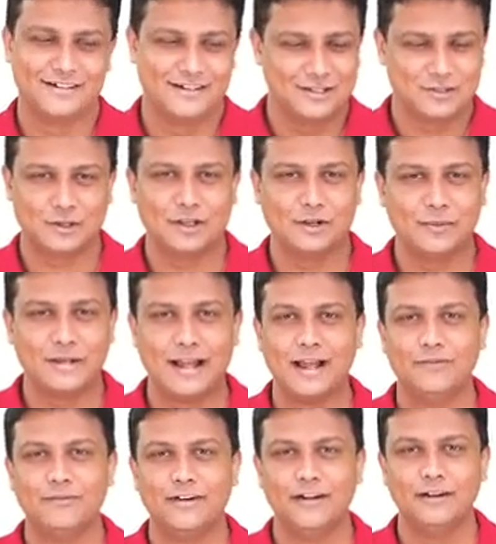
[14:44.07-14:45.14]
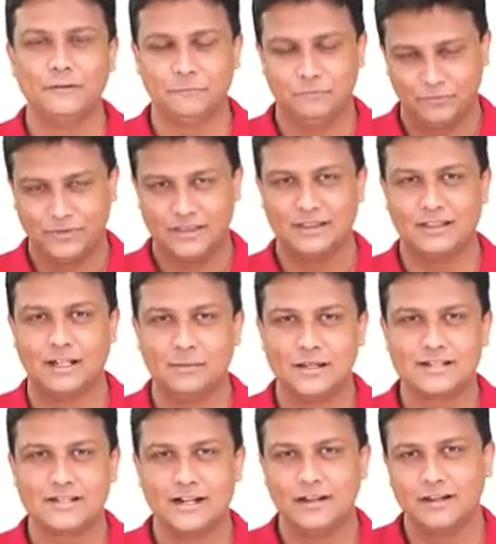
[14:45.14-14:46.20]
So there'll be afferent, there'll be a
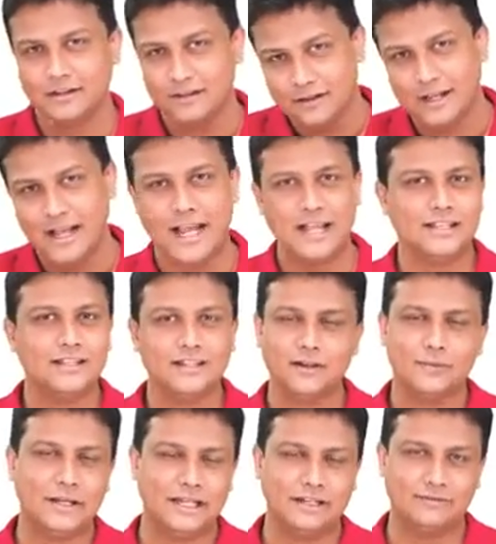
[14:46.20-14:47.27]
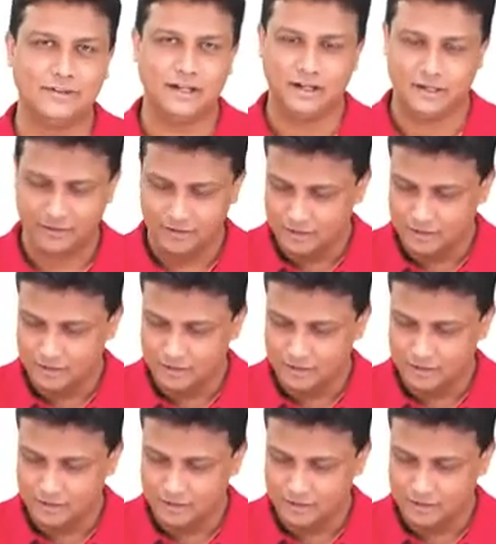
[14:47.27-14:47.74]
center, and then there'll be efferent.